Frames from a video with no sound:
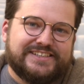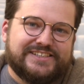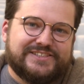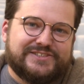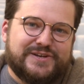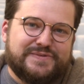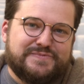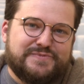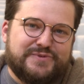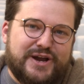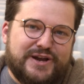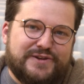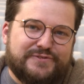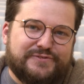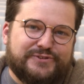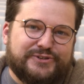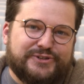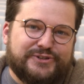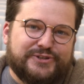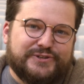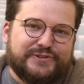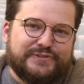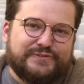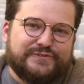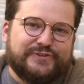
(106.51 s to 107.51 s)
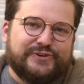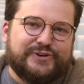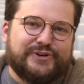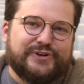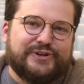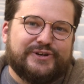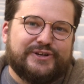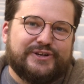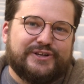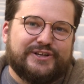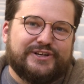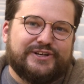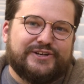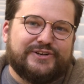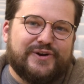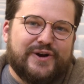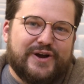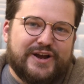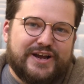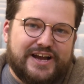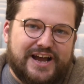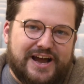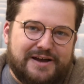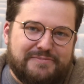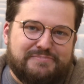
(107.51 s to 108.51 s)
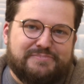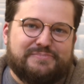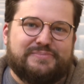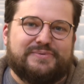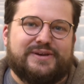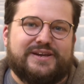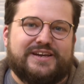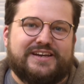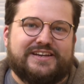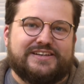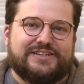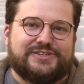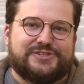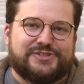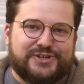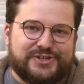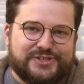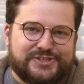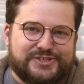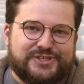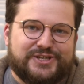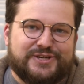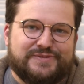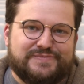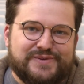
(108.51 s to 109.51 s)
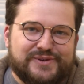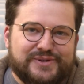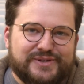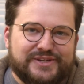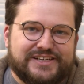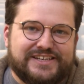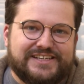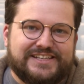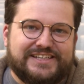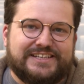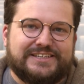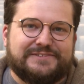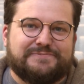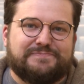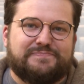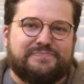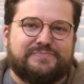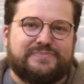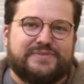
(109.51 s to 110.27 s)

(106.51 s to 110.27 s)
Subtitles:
So I'm grateful for growing up in a church community,